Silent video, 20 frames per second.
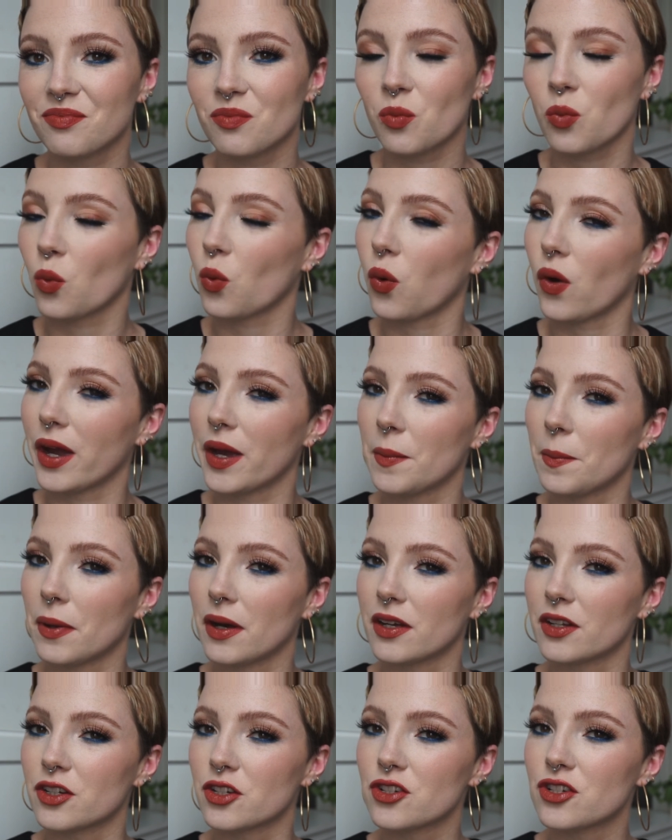quite a
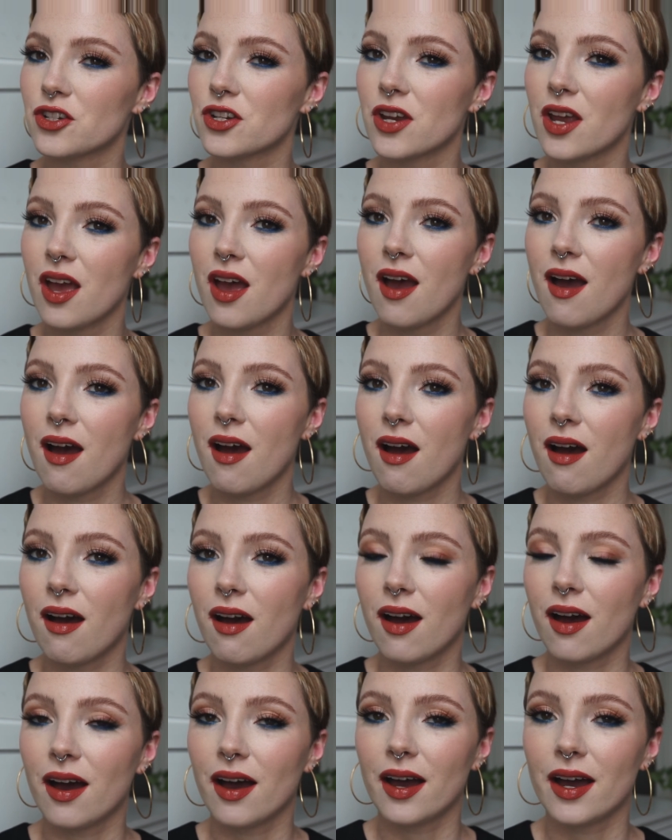punch.
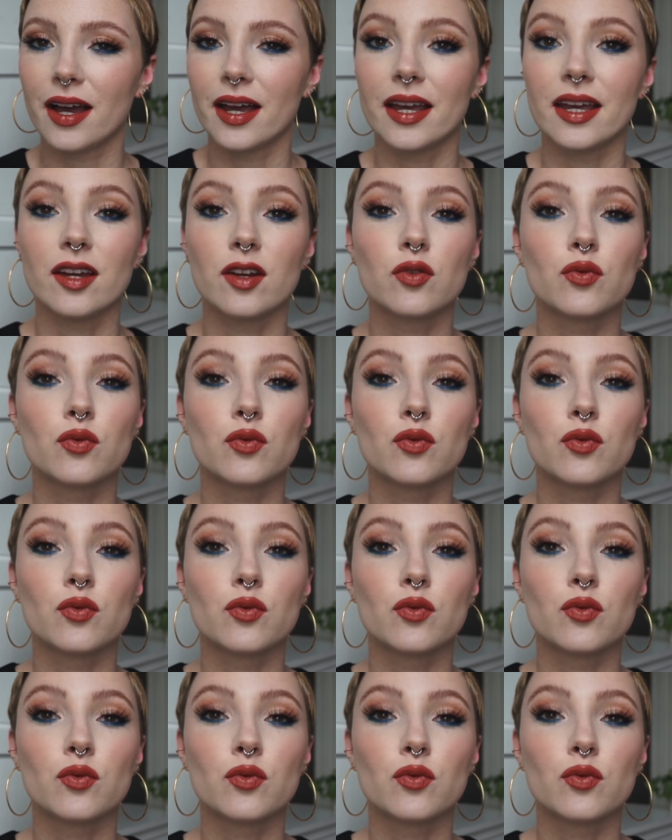I